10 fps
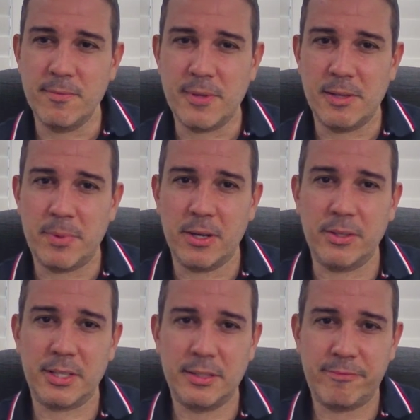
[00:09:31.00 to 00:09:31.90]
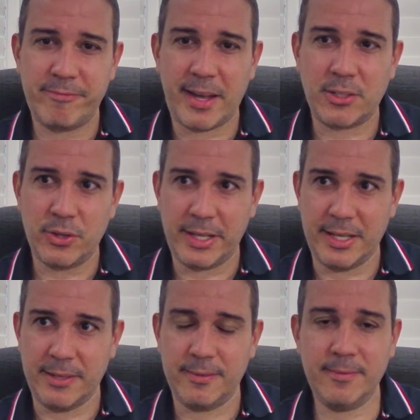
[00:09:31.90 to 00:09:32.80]
pillar is factoring
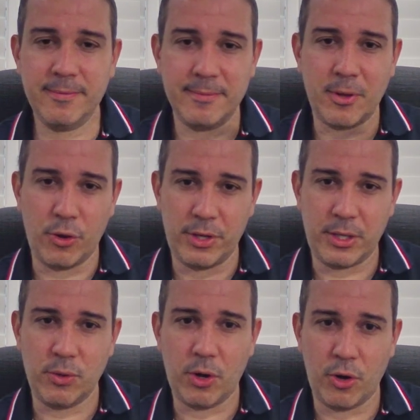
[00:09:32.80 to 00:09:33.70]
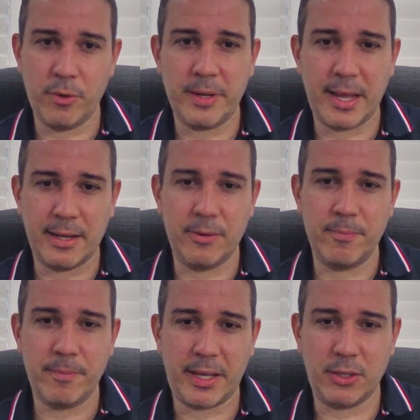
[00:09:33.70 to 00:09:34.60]
in owning your home and
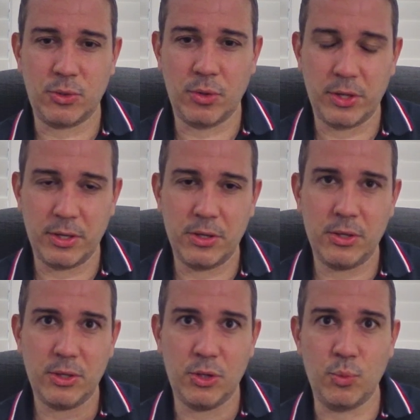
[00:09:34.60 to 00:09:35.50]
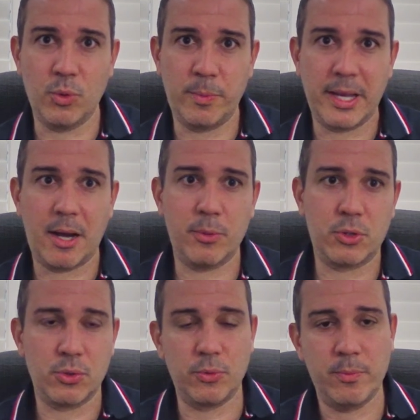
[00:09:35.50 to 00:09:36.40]
making sure that you will be able
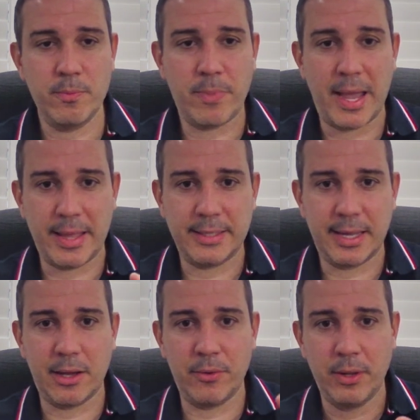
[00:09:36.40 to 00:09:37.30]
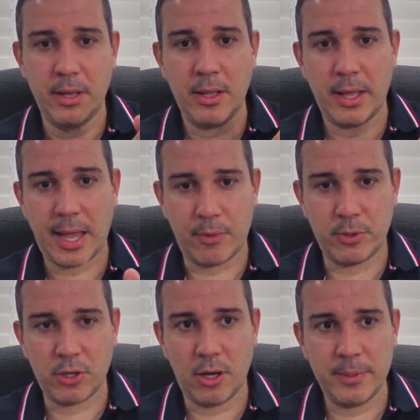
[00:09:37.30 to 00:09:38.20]
to pay that down at
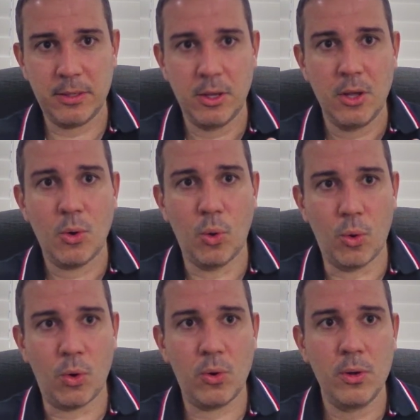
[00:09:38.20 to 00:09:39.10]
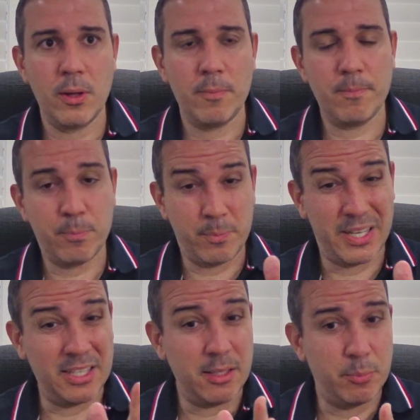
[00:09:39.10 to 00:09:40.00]
retirement, or
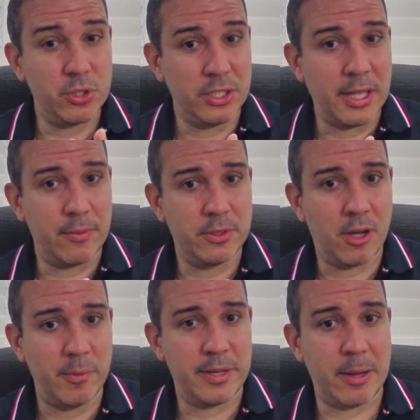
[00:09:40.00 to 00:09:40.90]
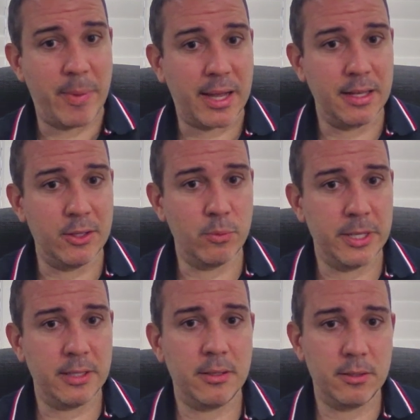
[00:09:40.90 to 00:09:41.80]
potentially pushing that retirement date back a little
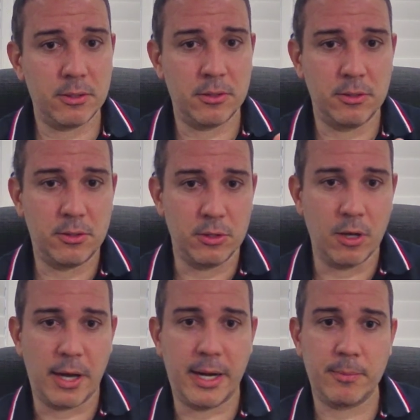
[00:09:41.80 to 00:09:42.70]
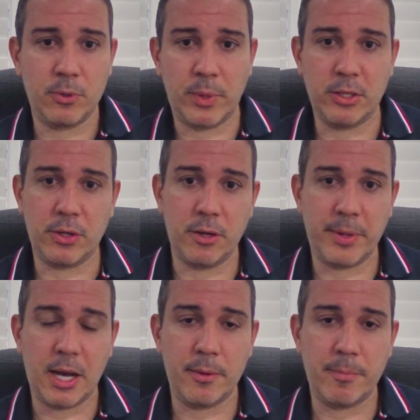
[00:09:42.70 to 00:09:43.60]
bit to line up to when you're going to
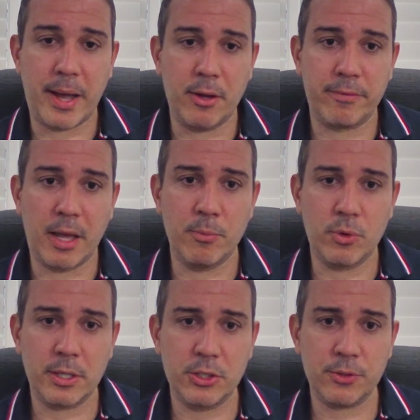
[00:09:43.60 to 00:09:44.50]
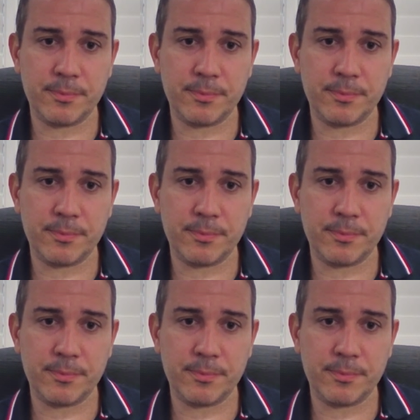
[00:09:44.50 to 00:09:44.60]
be able to pay off that mortgage.